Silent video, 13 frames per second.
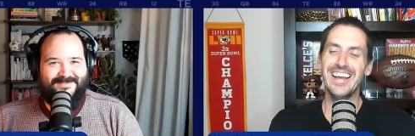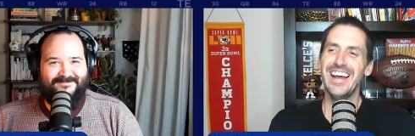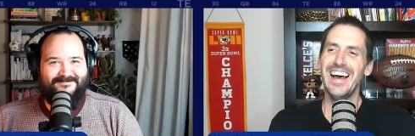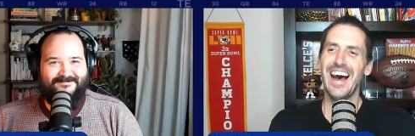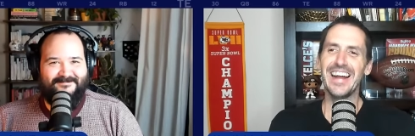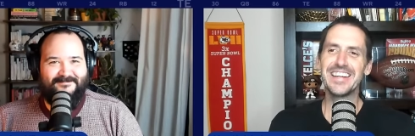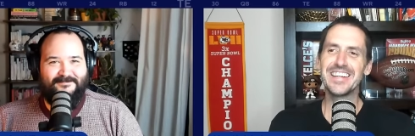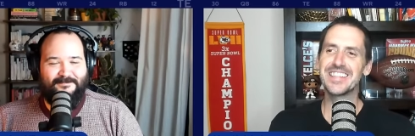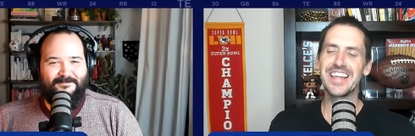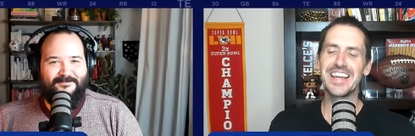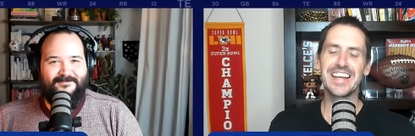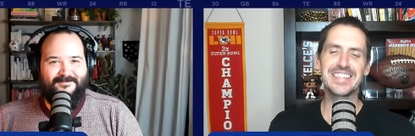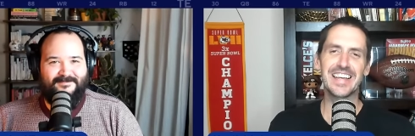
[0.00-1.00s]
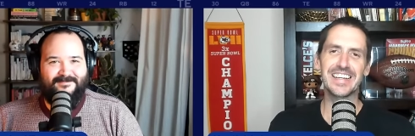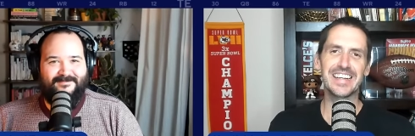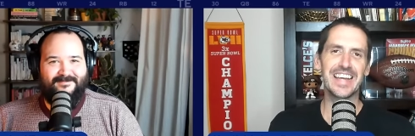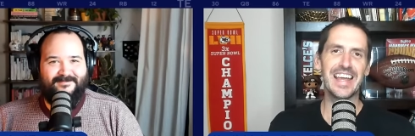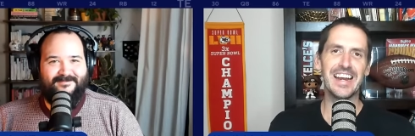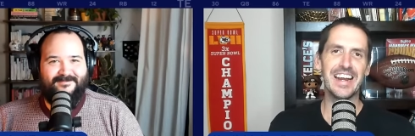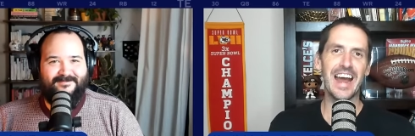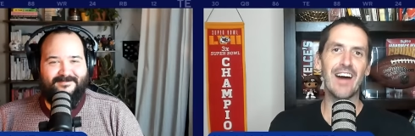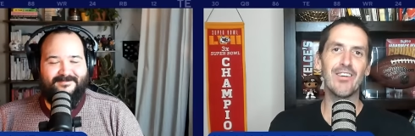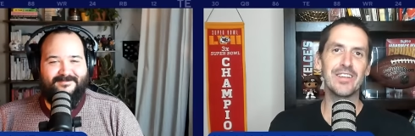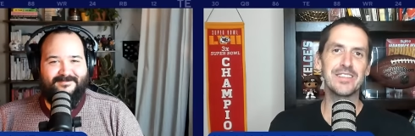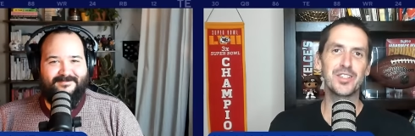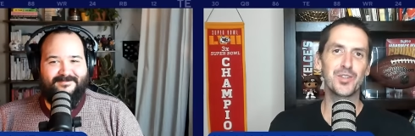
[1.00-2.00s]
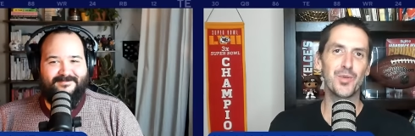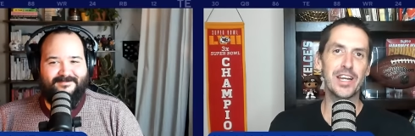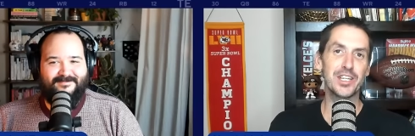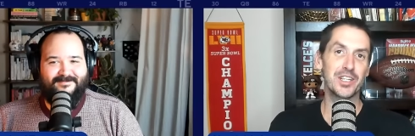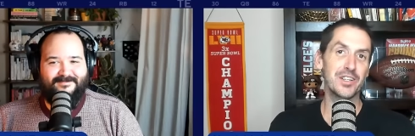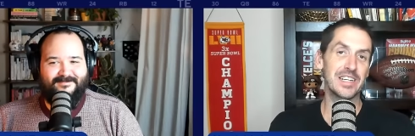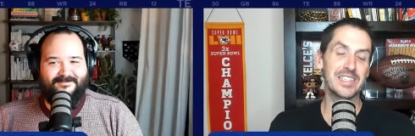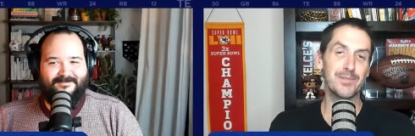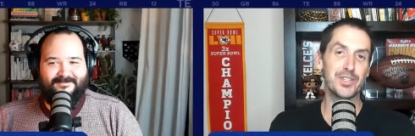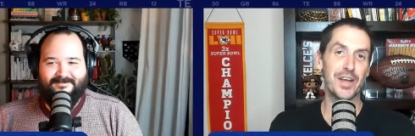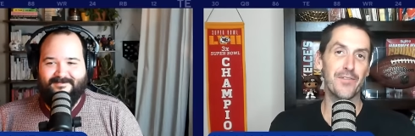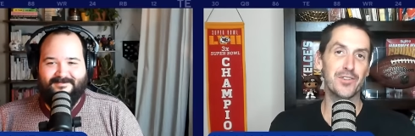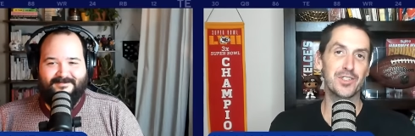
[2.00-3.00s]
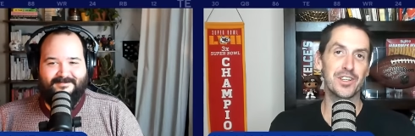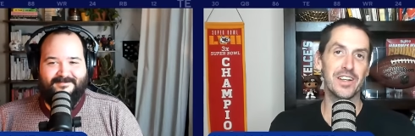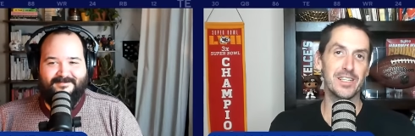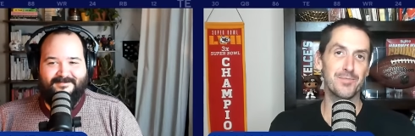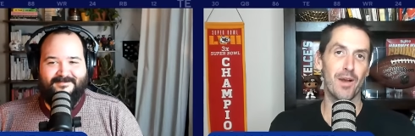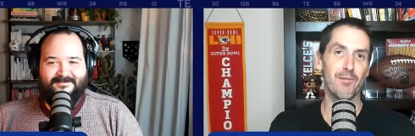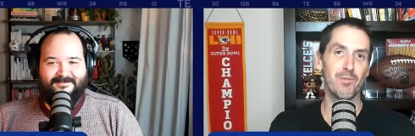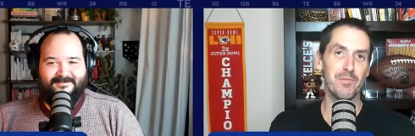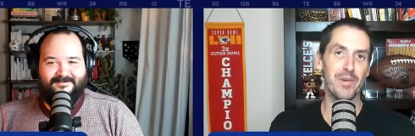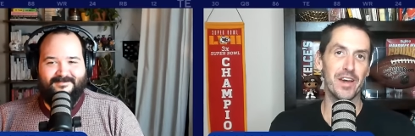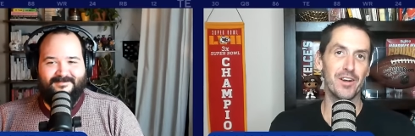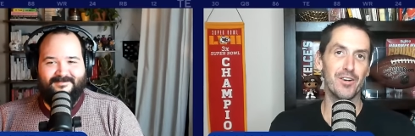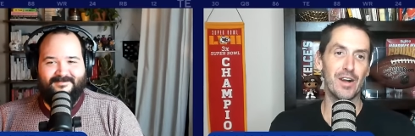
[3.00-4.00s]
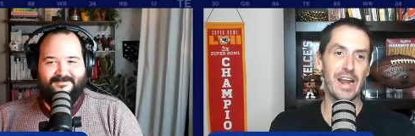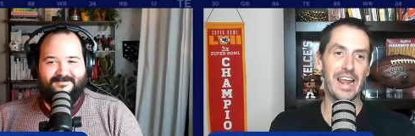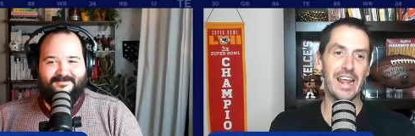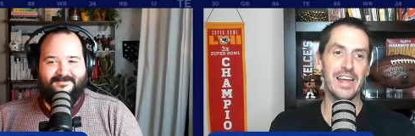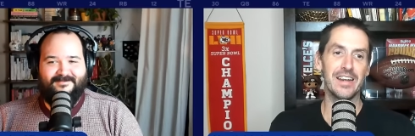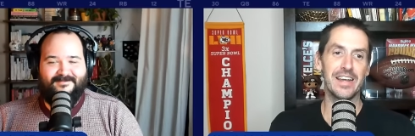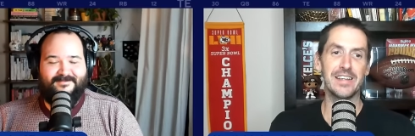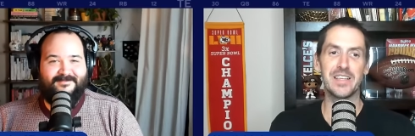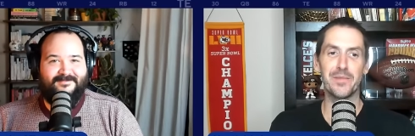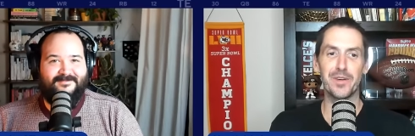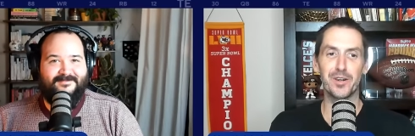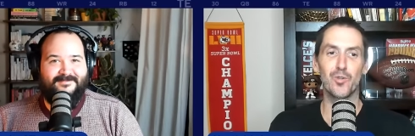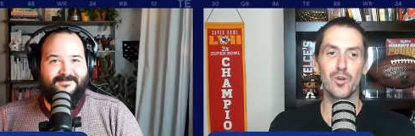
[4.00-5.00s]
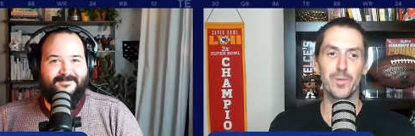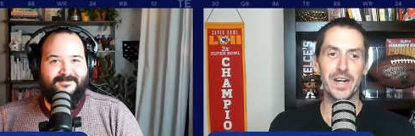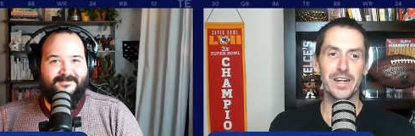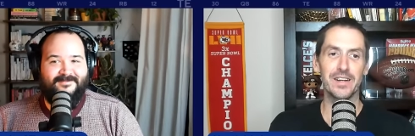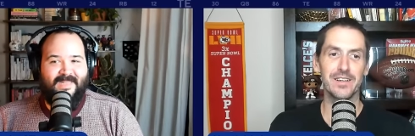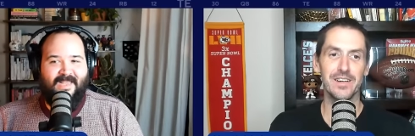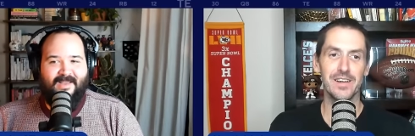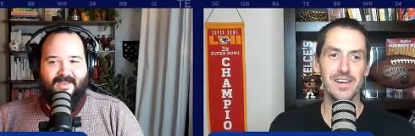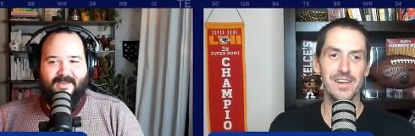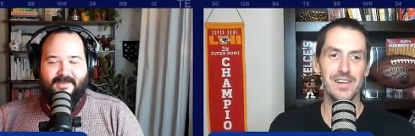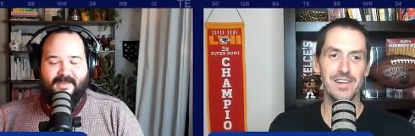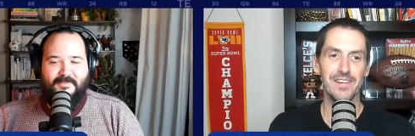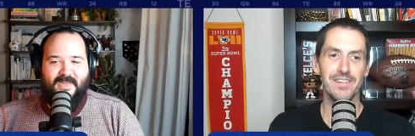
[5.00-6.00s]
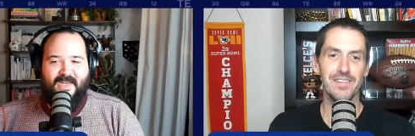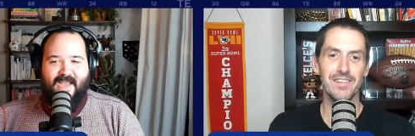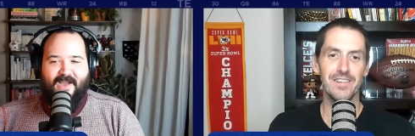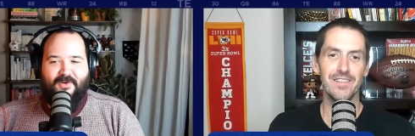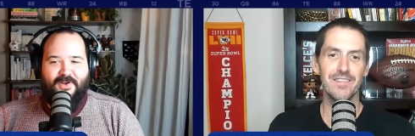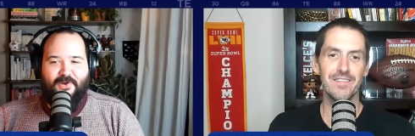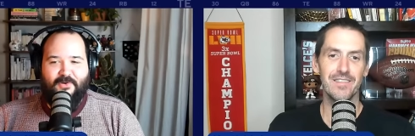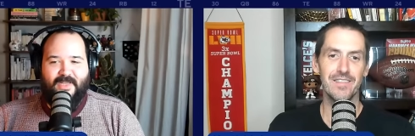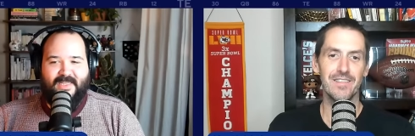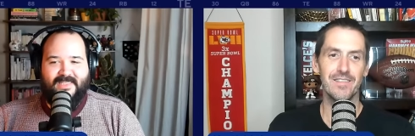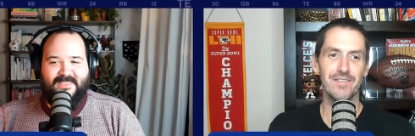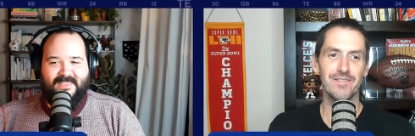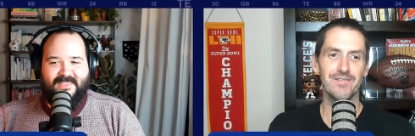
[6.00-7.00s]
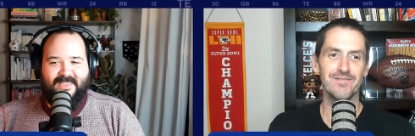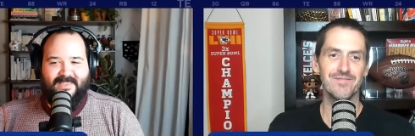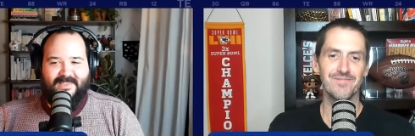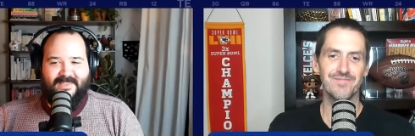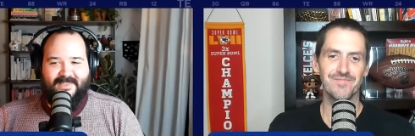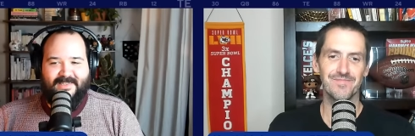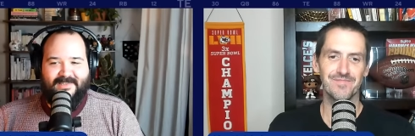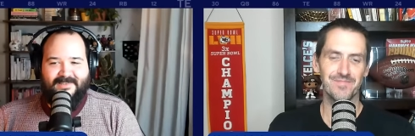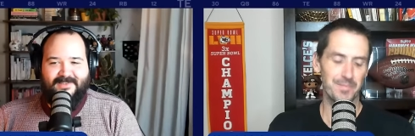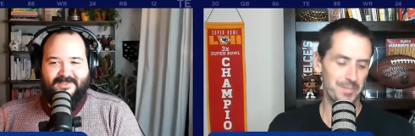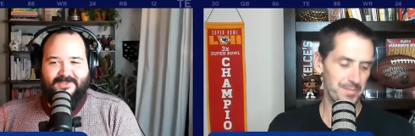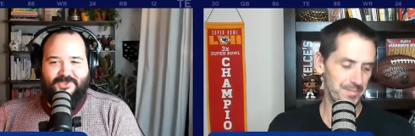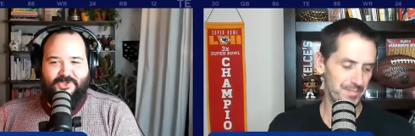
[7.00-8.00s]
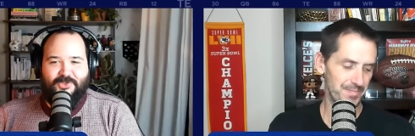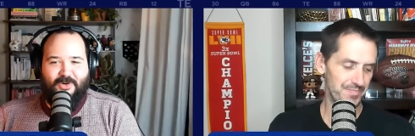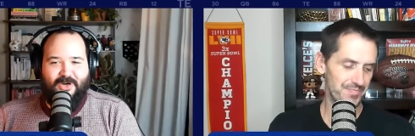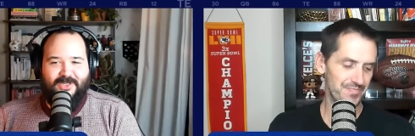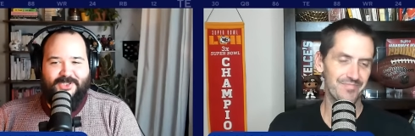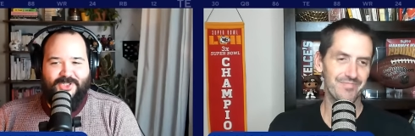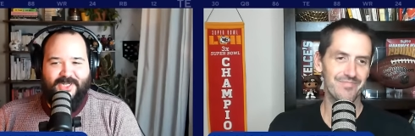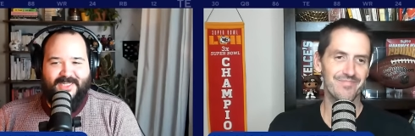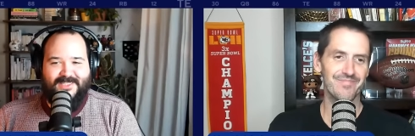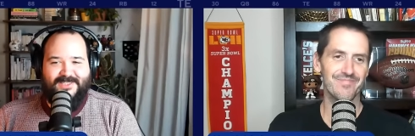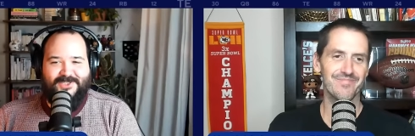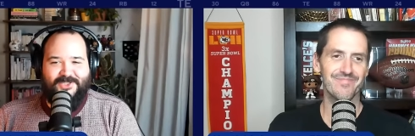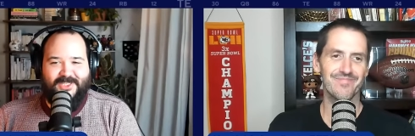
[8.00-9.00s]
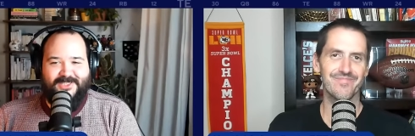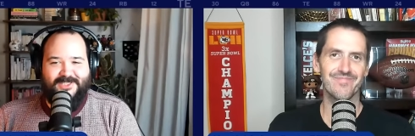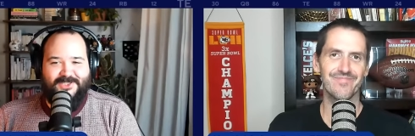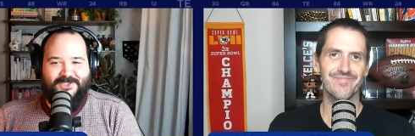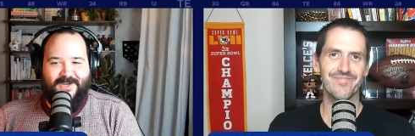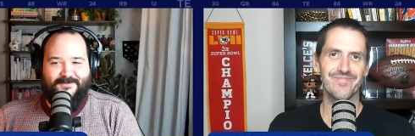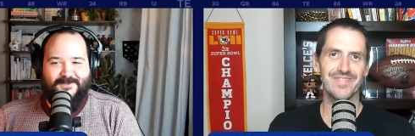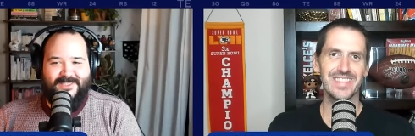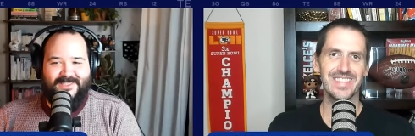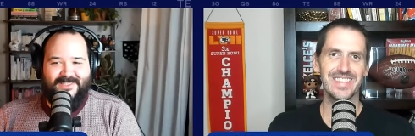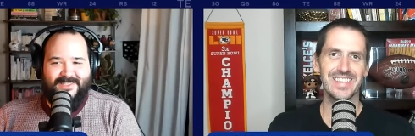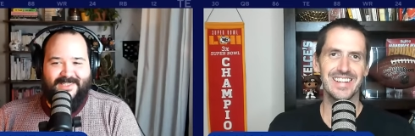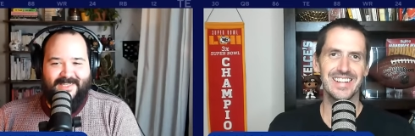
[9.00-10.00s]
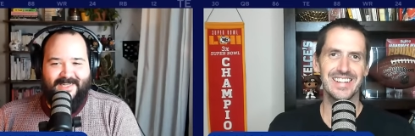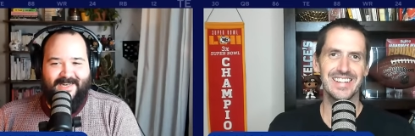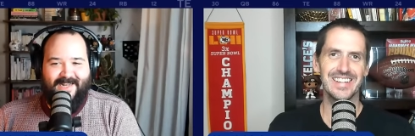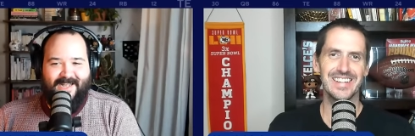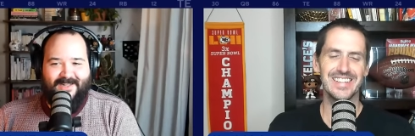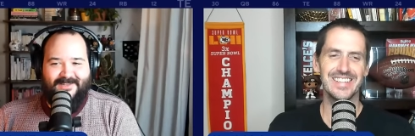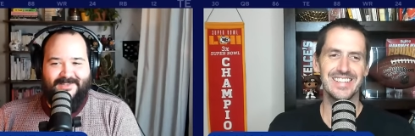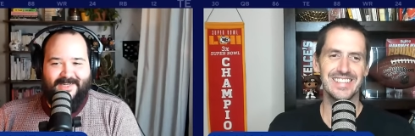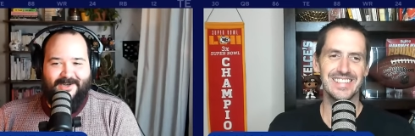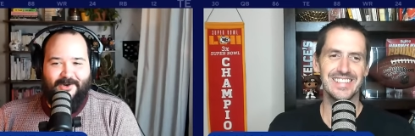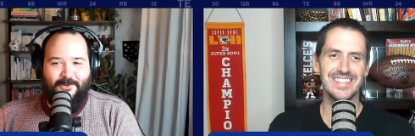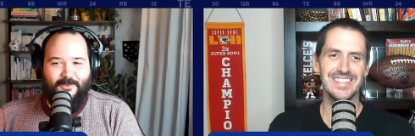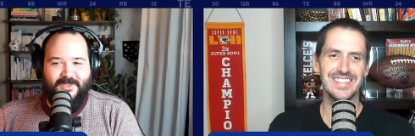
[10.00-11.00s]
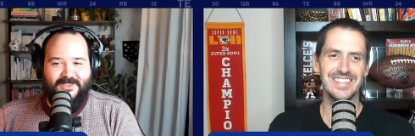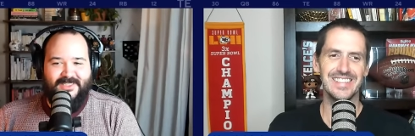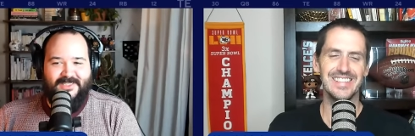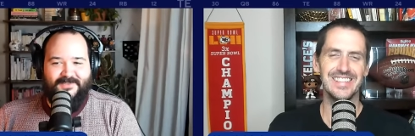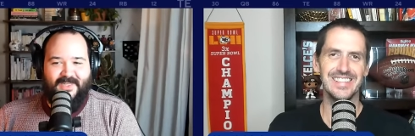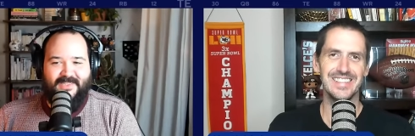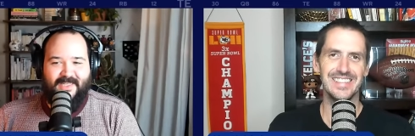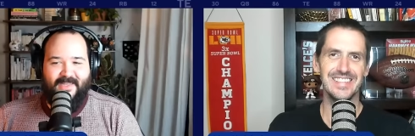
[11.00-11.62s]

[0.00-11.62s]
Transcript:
Speaker 1: I just think it's like a Keenan Allen situation, except Jefferson is probably better and has a better quarterback.
Speaker 2: I mean, how annoying is it that like Ja'Marr Chase, Justin Jefferson, Keenan Allen, Garrett Wilson, Davante,